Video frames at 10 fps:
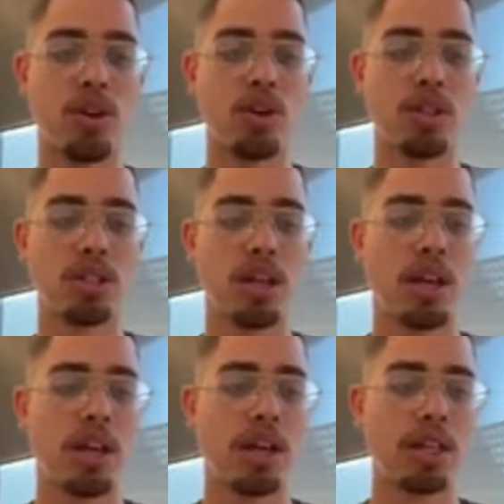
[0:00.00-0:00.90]
you notice,
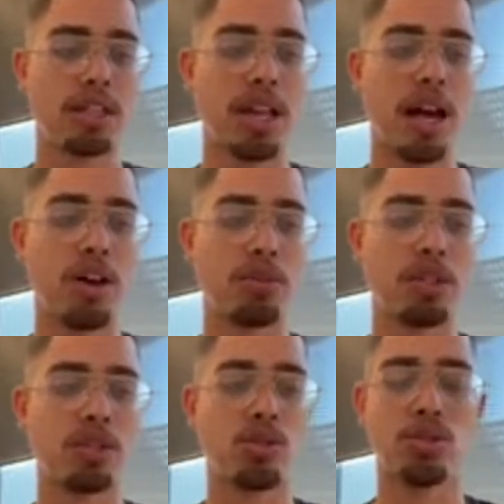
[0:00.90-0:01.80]
it's allowing
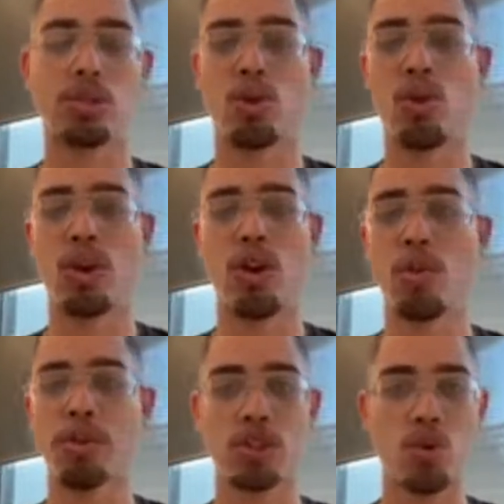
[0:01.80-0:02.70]
me to store
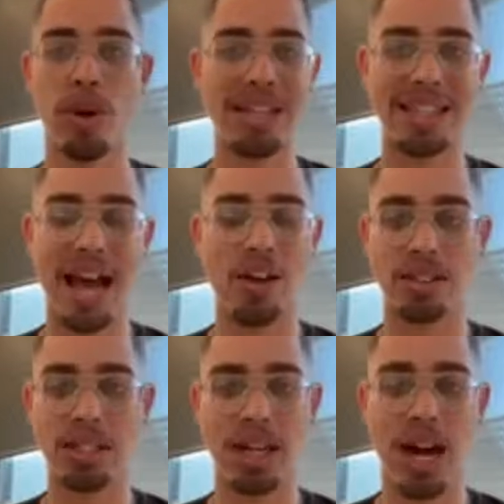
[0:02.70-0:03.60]
almost
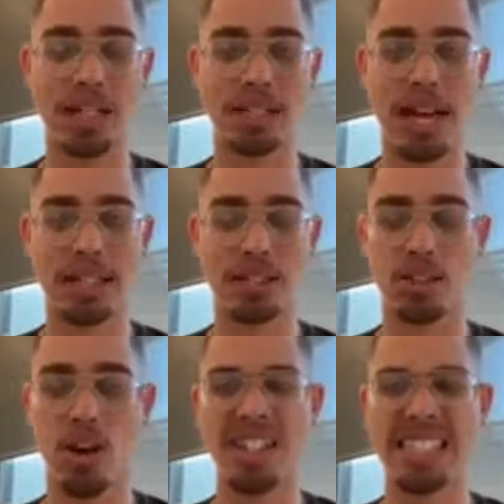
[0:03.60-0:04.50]
20,000 contacts. It's
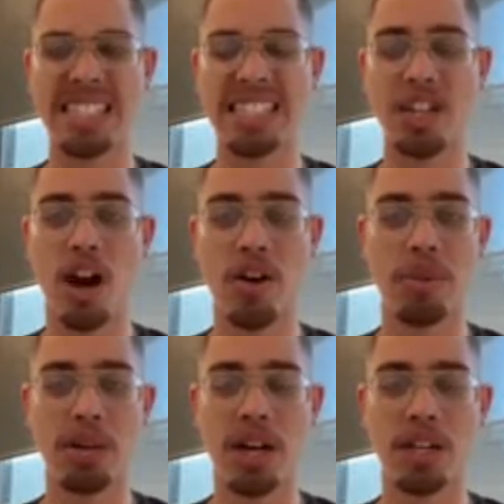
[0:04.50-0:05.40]
called a
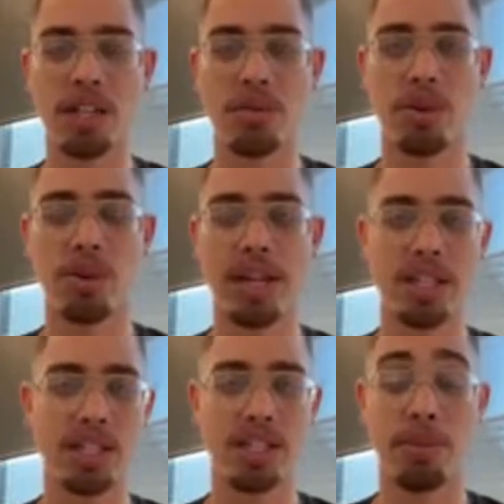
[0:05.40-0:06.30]
CRM, customer
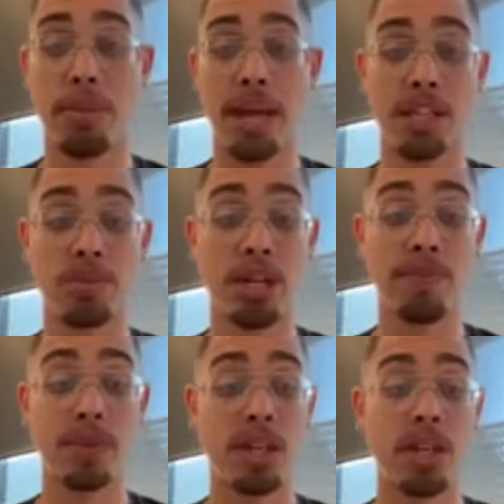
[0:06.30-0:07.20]
relationship
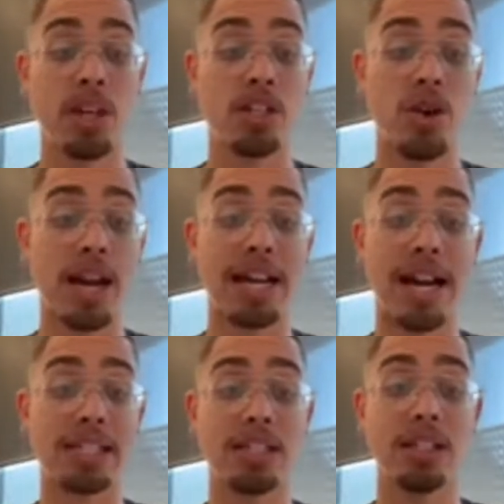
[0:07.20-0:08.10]
management. So I can
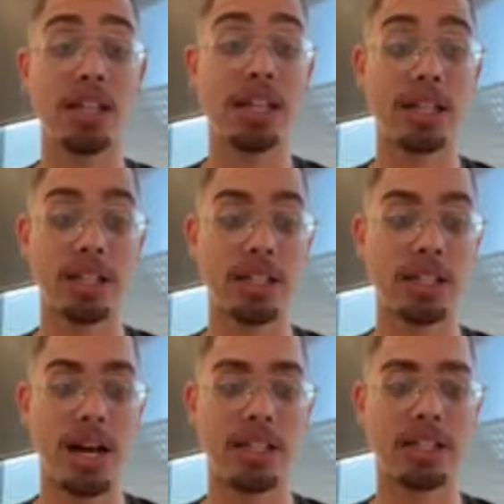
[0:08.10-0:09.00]
actually look at these
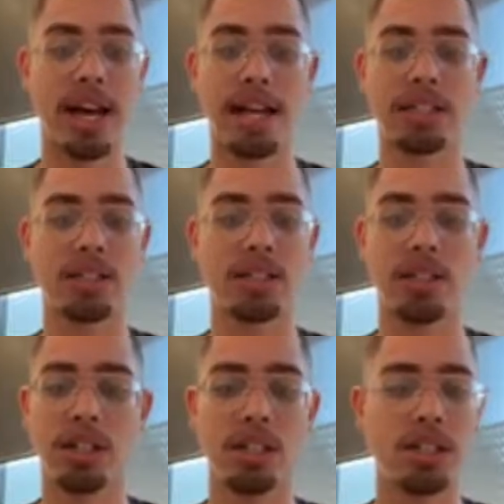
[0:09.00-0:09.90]
contacts,
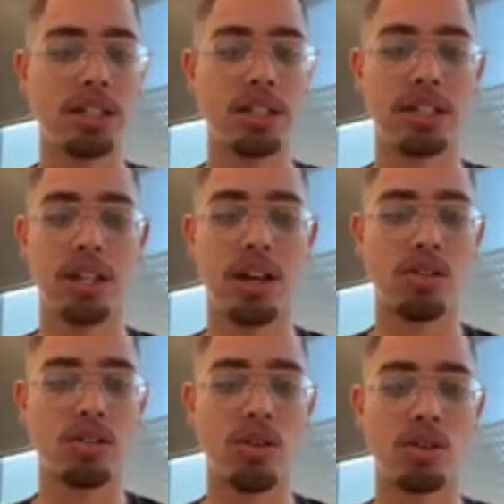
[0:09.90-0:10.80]
look at the
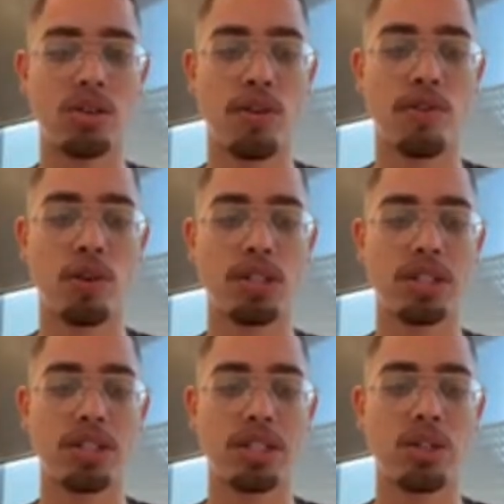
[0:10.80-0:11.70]
details, so on and so
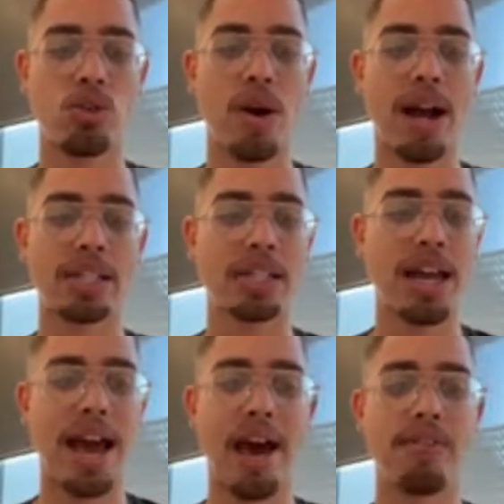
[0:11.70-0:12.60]
forth, see who I actually
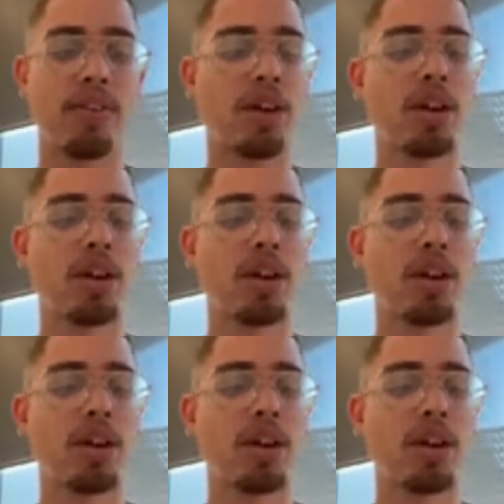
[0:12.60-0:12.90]
have,